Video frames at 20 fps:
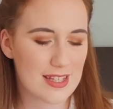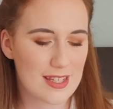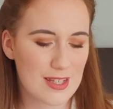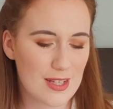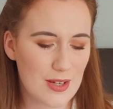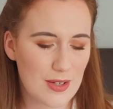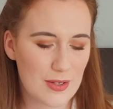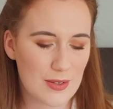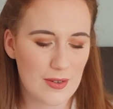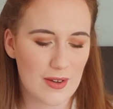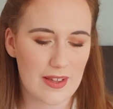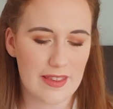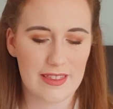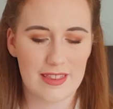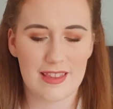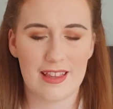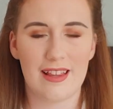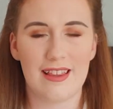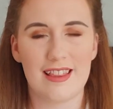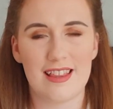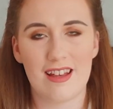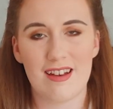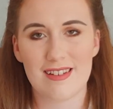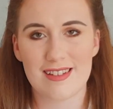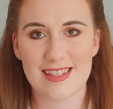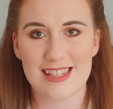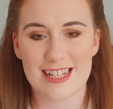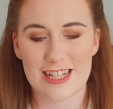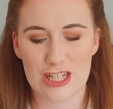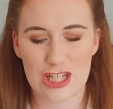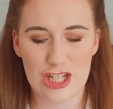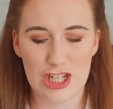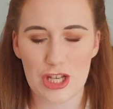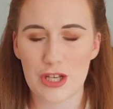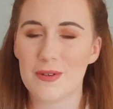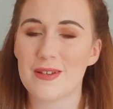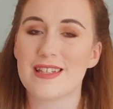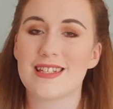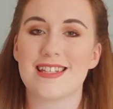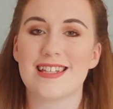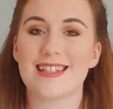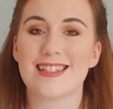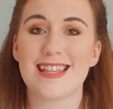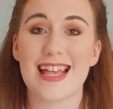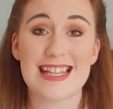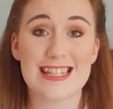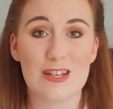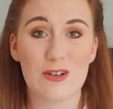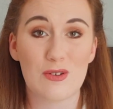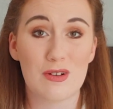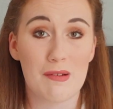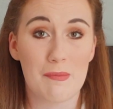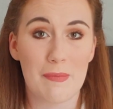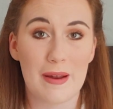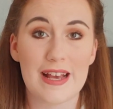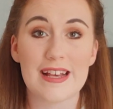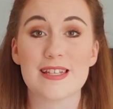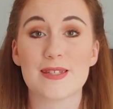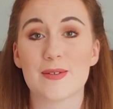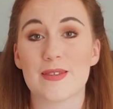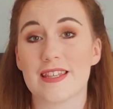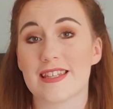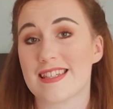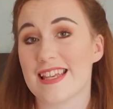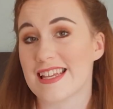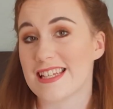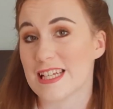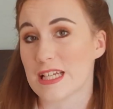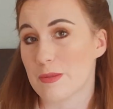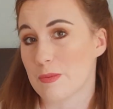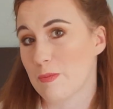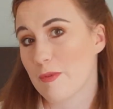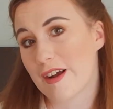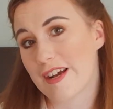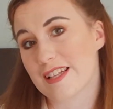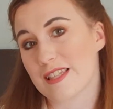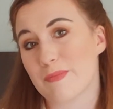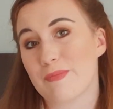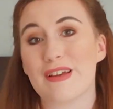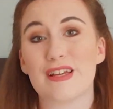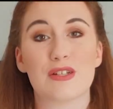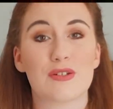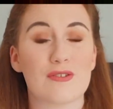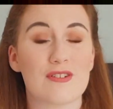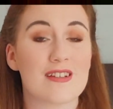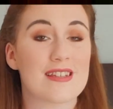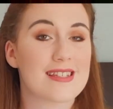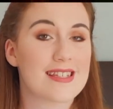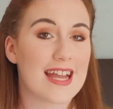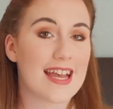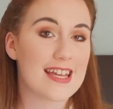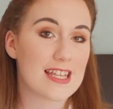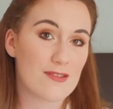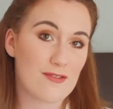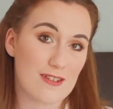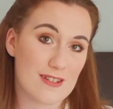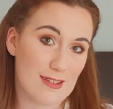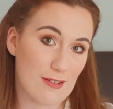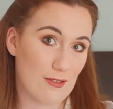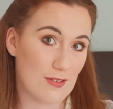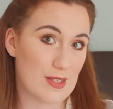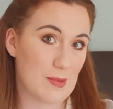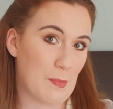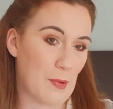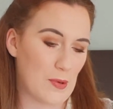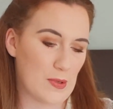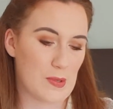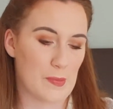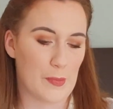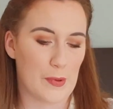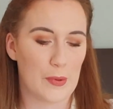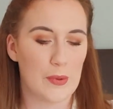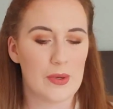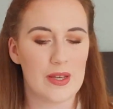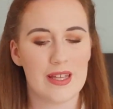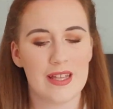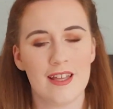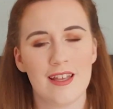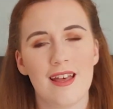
So the last thing to do is to set it all in place with the setting spray to make sure it stays for as long as possible.